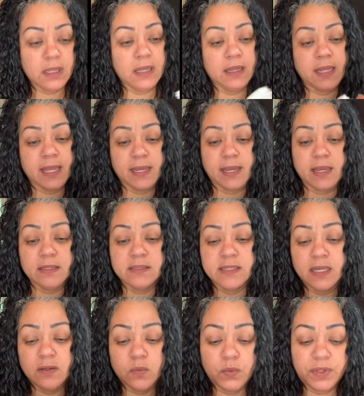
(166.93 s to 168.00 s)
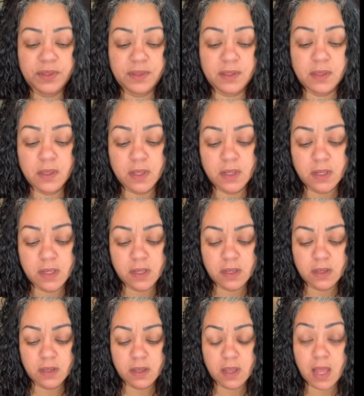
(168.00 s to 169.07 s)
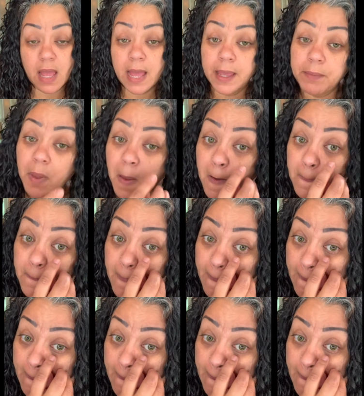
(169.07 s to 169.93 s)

like I said, with the eye balm.